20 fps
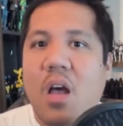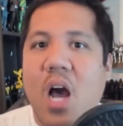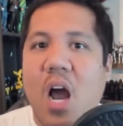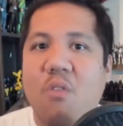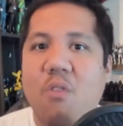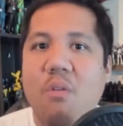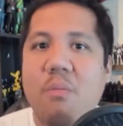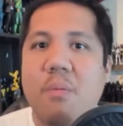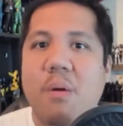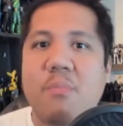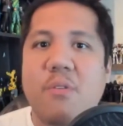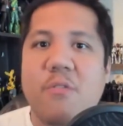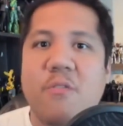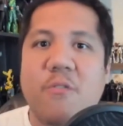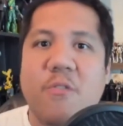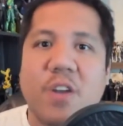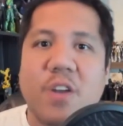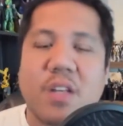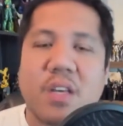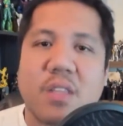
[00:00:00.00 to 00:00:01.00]
I remember
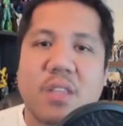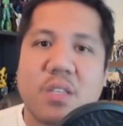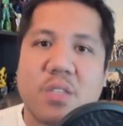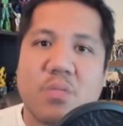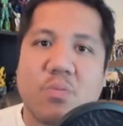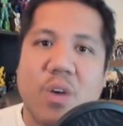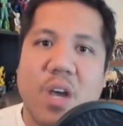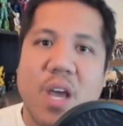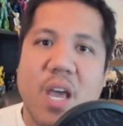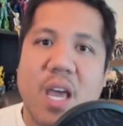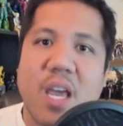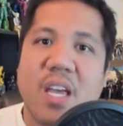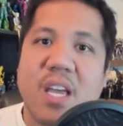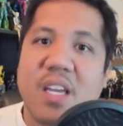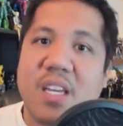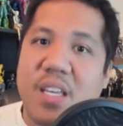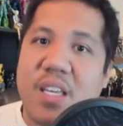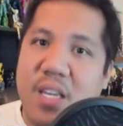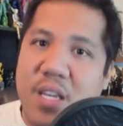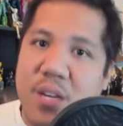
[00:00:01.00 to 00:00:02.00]
feeling this way
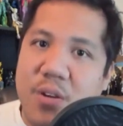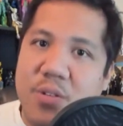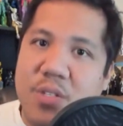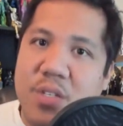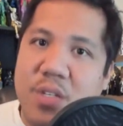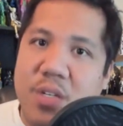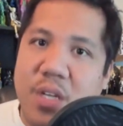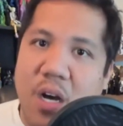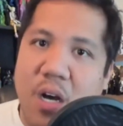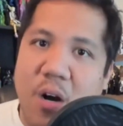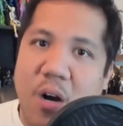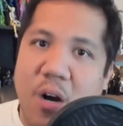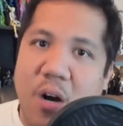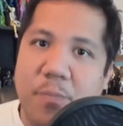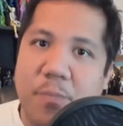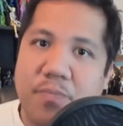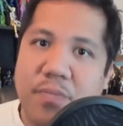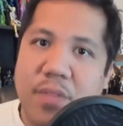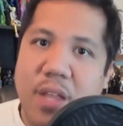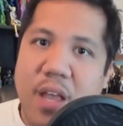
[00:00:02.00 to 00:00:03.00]
years
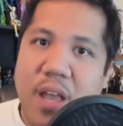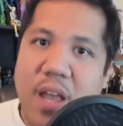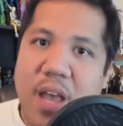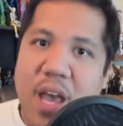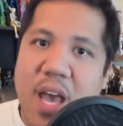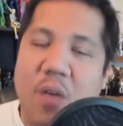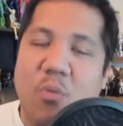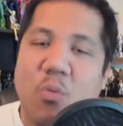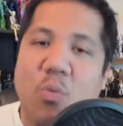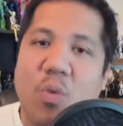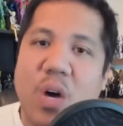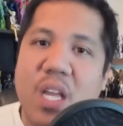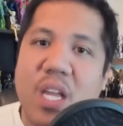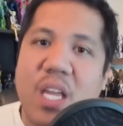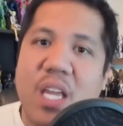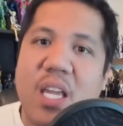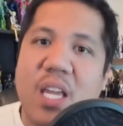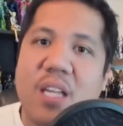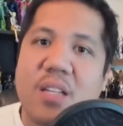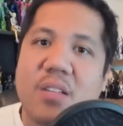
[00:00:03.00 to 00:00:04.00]
ago, and
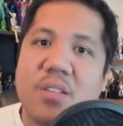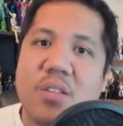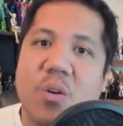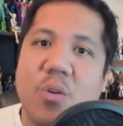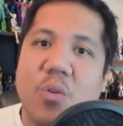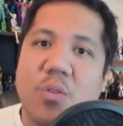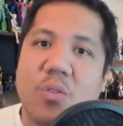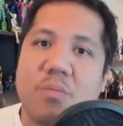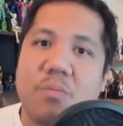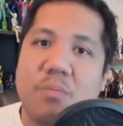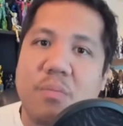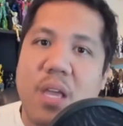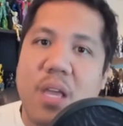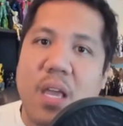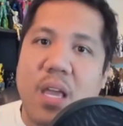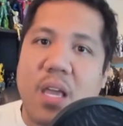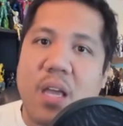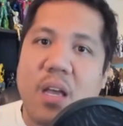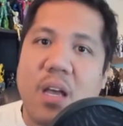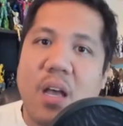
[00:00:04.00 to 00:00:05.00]
what he told
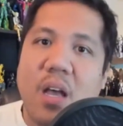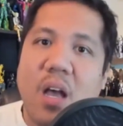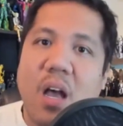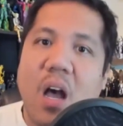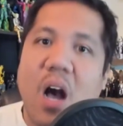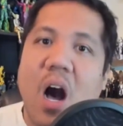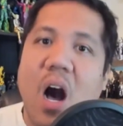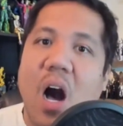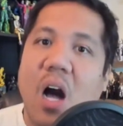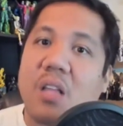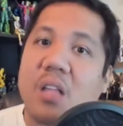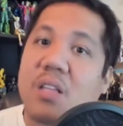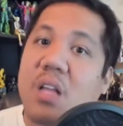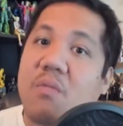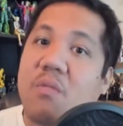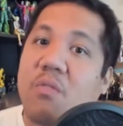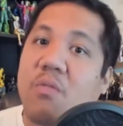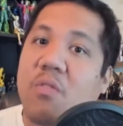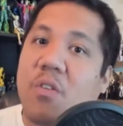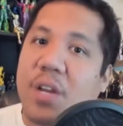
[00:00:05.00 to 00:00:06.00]
me, I'll
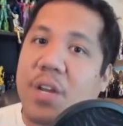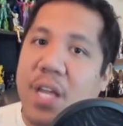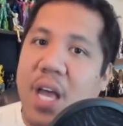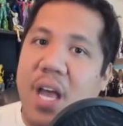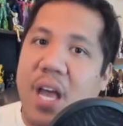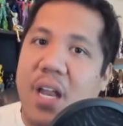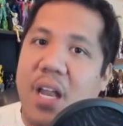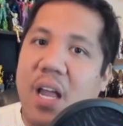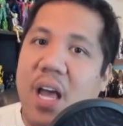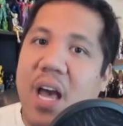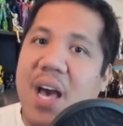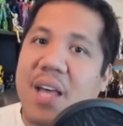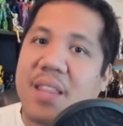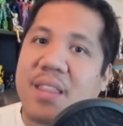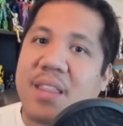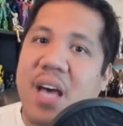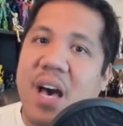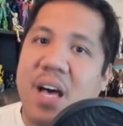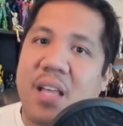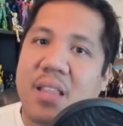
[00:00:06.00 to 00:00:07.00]
never forget
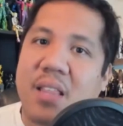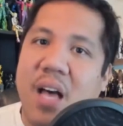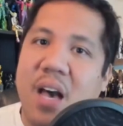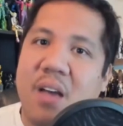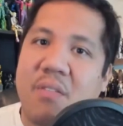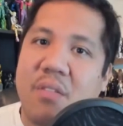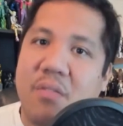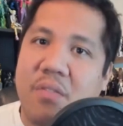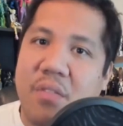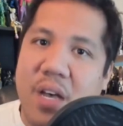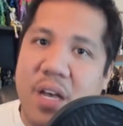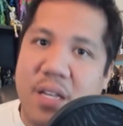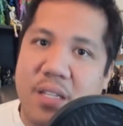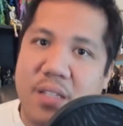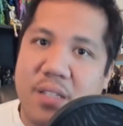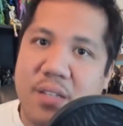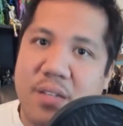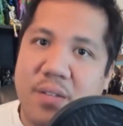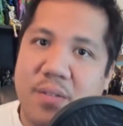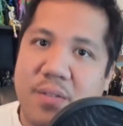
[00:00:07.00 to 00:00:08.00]
at that live
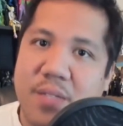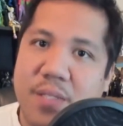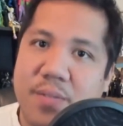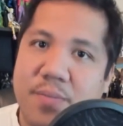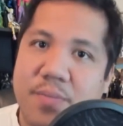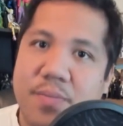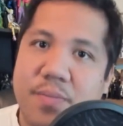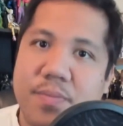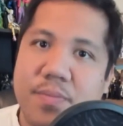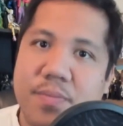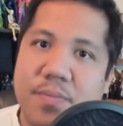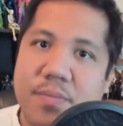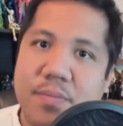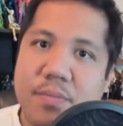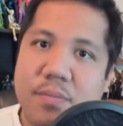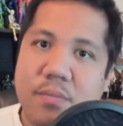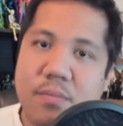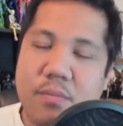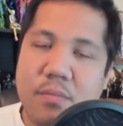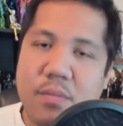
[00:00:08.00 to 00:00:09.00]
event.
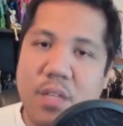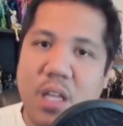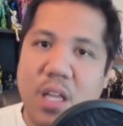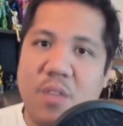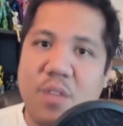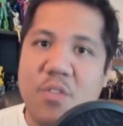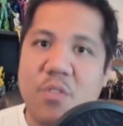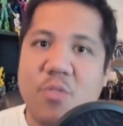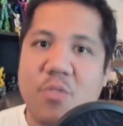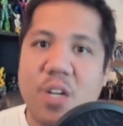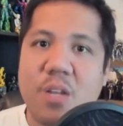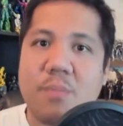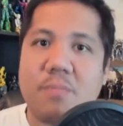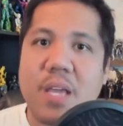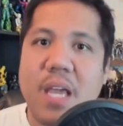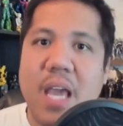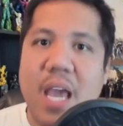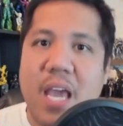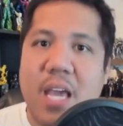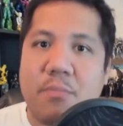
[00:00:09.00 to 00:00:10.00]
If you want to
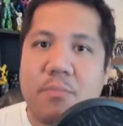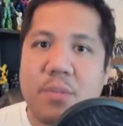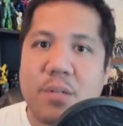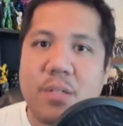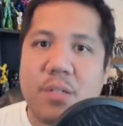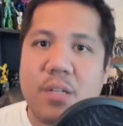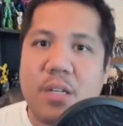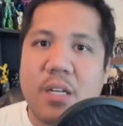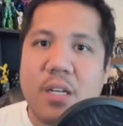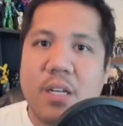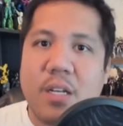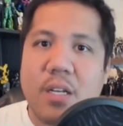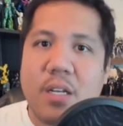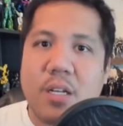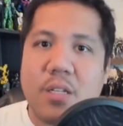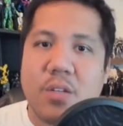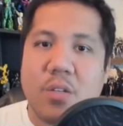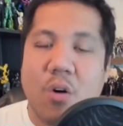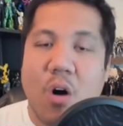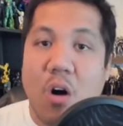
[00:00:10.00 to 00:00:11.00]
be able
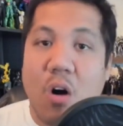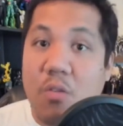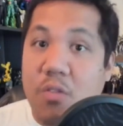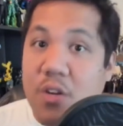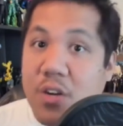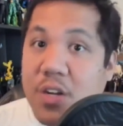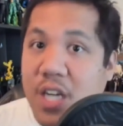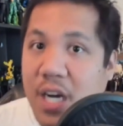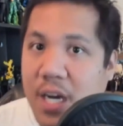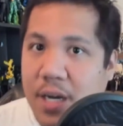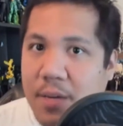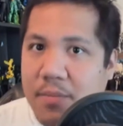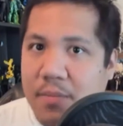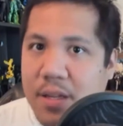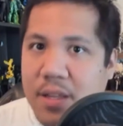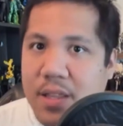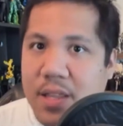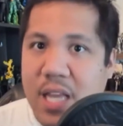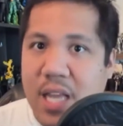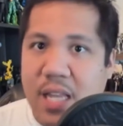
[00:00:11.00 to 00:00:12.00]
to
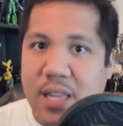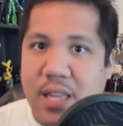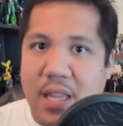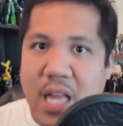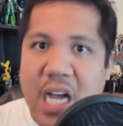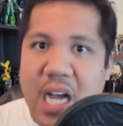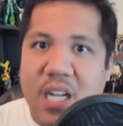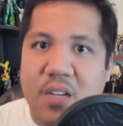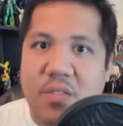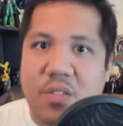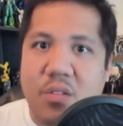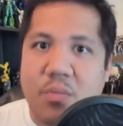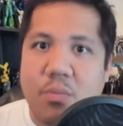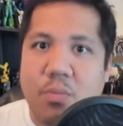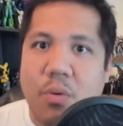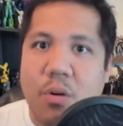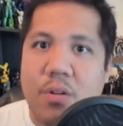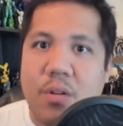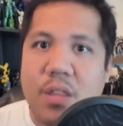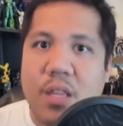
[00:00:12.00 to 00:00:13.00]
overcome that lack of
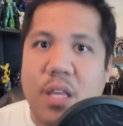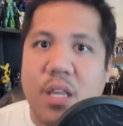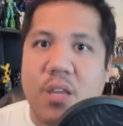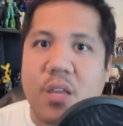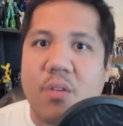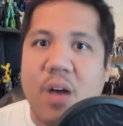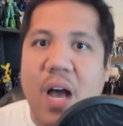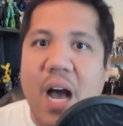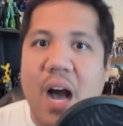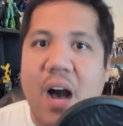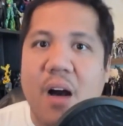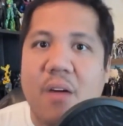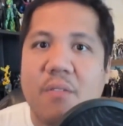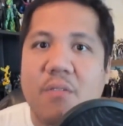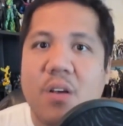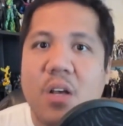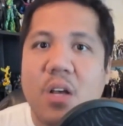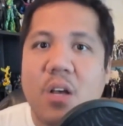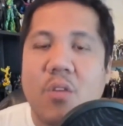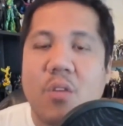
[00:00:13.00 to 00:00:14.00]
support that you
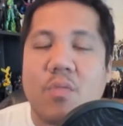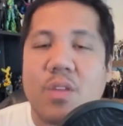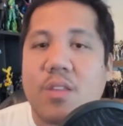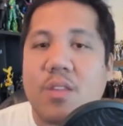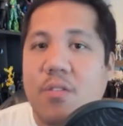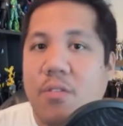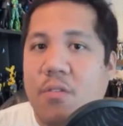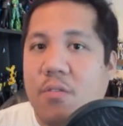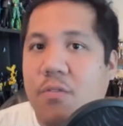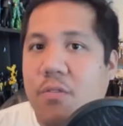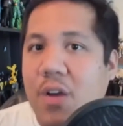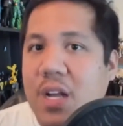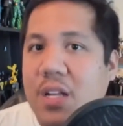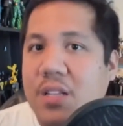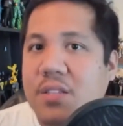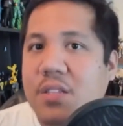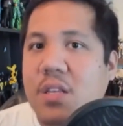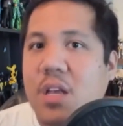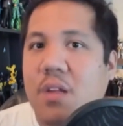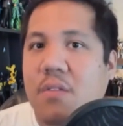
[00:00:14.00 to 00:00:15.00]
have with your
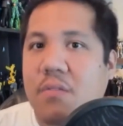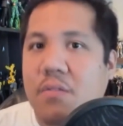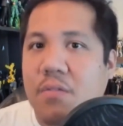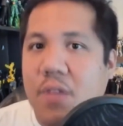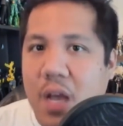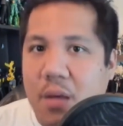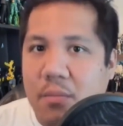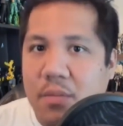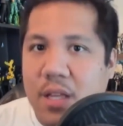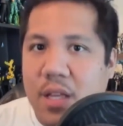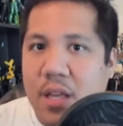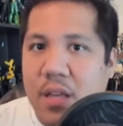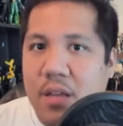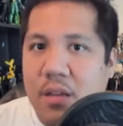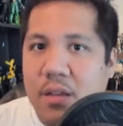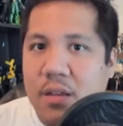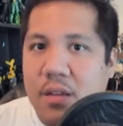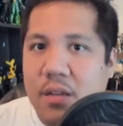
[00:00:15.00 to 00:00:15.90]
friends and family,